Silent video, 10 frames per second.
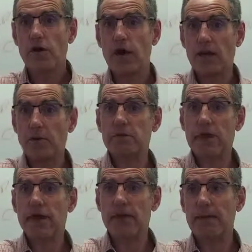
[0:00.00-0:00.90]
only was
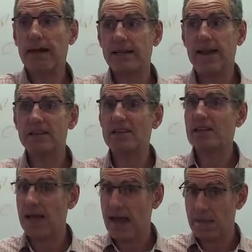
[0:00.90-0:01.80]
I going to pay
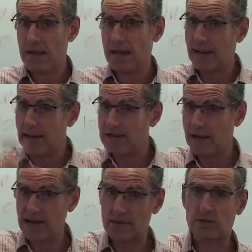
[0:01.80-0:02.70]
taxes, albeit less
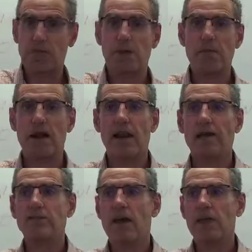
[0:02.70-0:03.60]
taxes during my
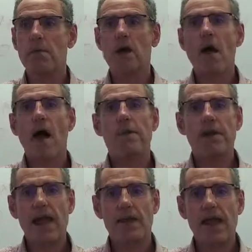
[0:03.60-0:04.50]
lifetime, I'm
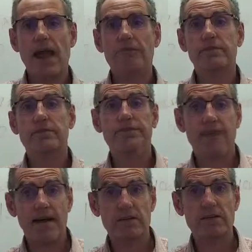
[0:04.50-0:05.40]
now going to have to
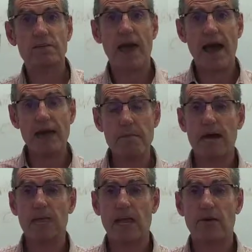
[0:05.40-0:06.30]
fund, part of my
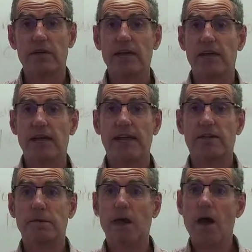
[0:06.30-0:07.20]
salary is going to need
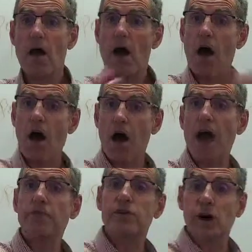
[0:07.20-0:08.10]
to be
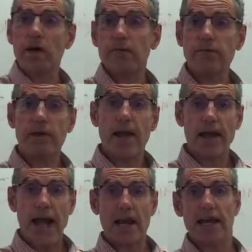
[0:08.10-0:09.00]
hived off
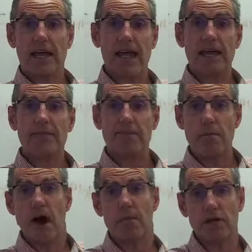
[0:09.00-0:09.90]
and allocated for
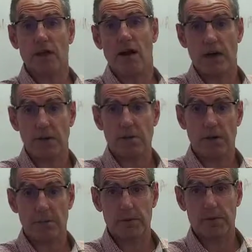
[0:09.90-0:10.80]
my retirement
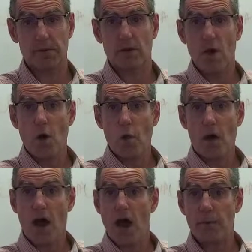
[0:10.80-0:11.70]
purposes
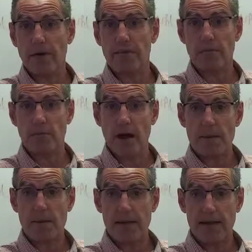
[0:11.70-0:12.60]
when I reach the
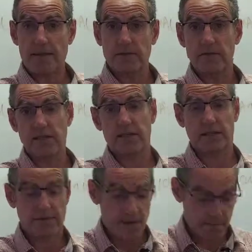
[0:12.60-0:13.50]
ripe old age of
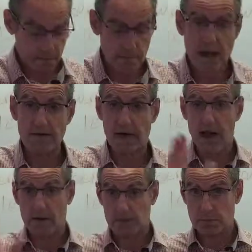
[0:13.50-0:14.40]
65 or above.
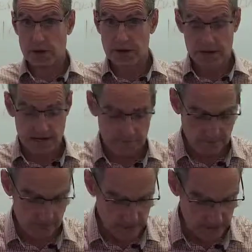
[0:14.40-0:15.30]
I'll explain that in a
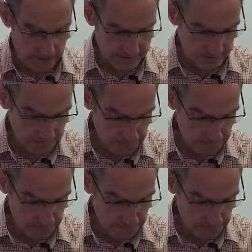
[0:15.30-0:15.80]
future lesson.